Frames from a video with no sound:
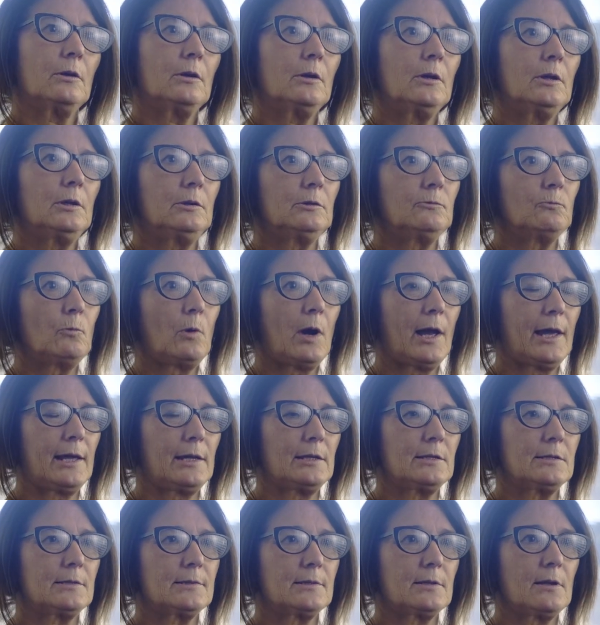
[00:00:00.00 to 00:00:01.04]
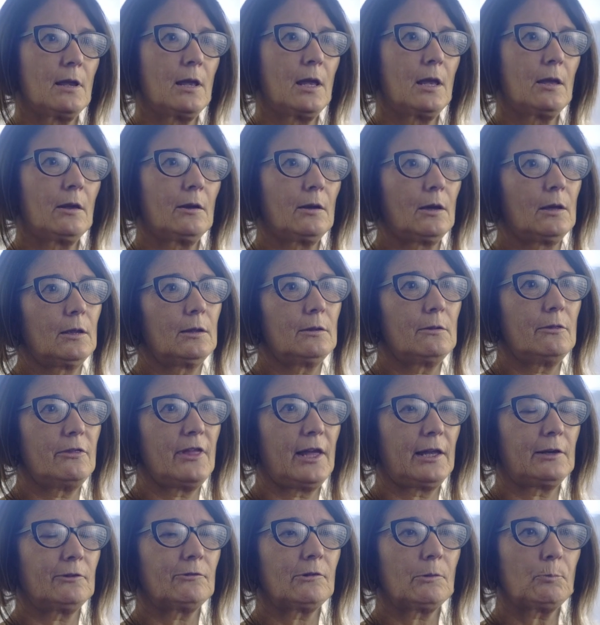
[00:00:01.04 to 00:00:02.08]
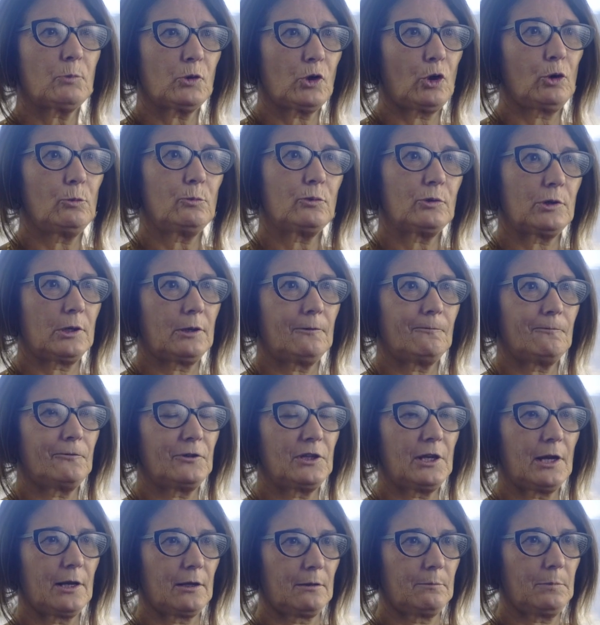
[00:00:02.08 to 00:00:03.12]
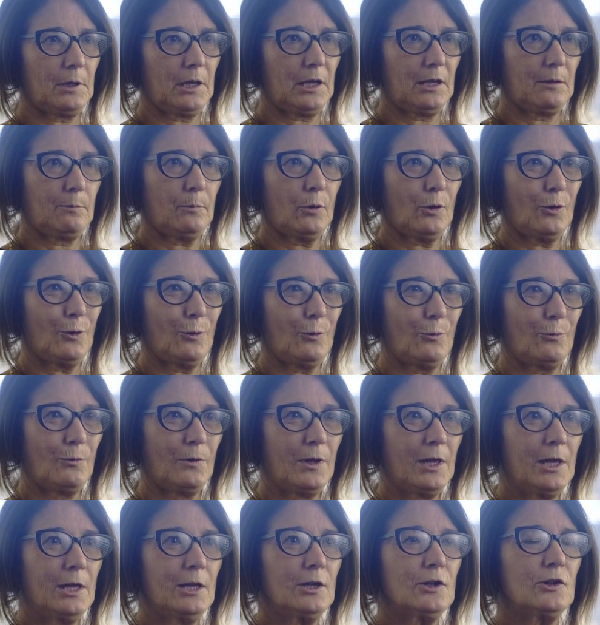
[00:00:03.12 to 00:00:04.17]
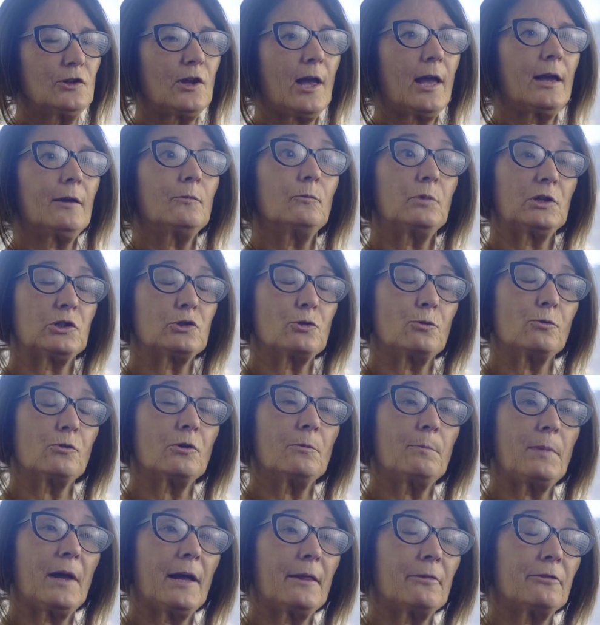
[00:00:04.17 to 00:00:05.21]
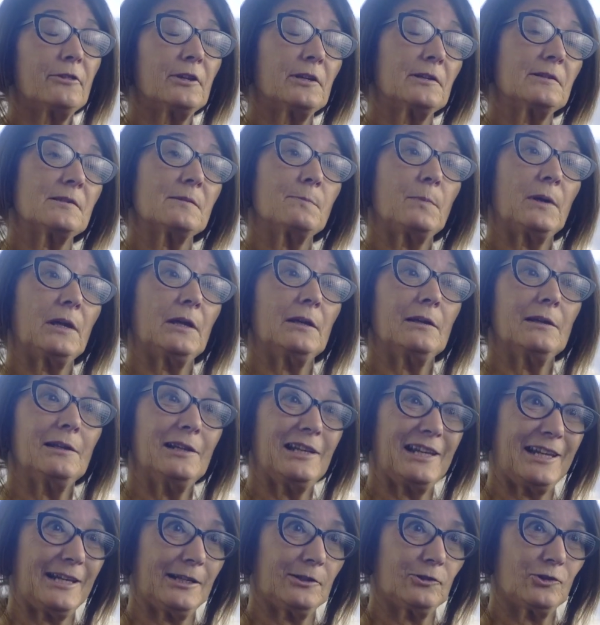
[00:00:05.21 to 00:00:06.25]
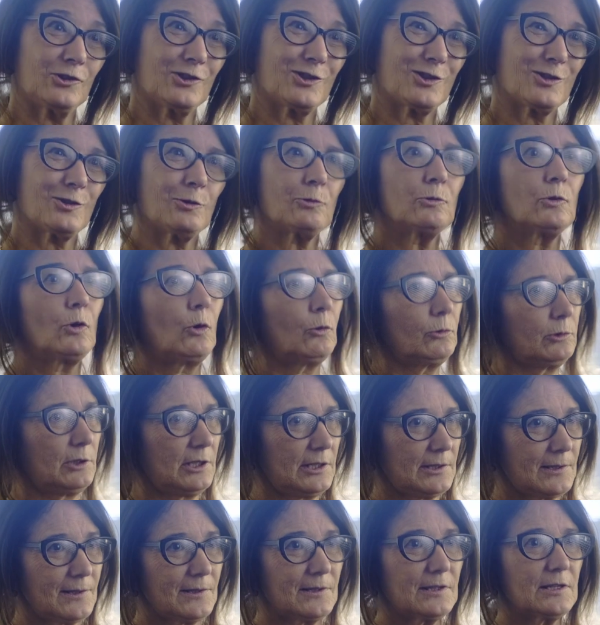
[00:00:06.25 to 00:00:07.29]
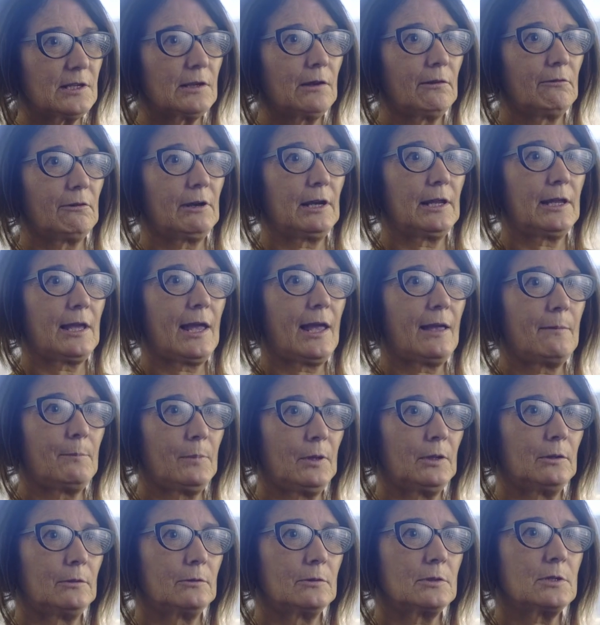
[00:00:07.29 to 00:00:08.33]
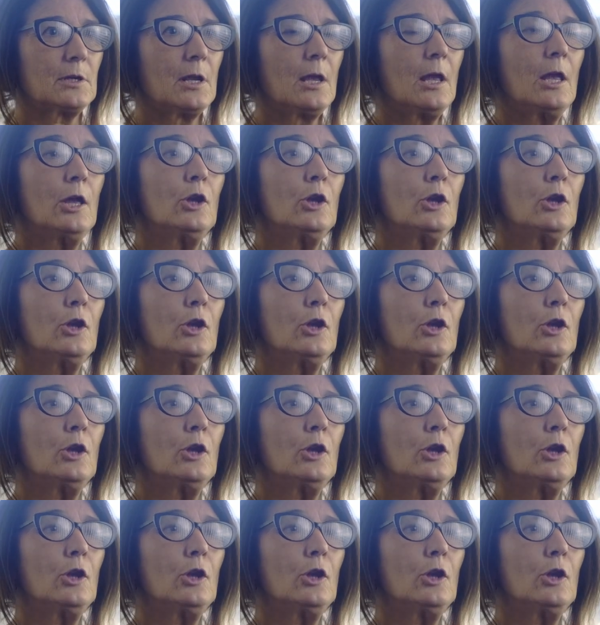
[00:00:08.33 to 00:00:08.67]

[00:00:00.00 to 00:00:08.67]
in ways that are appropriate for young people. We talk about things being alleged, not necessarily happened.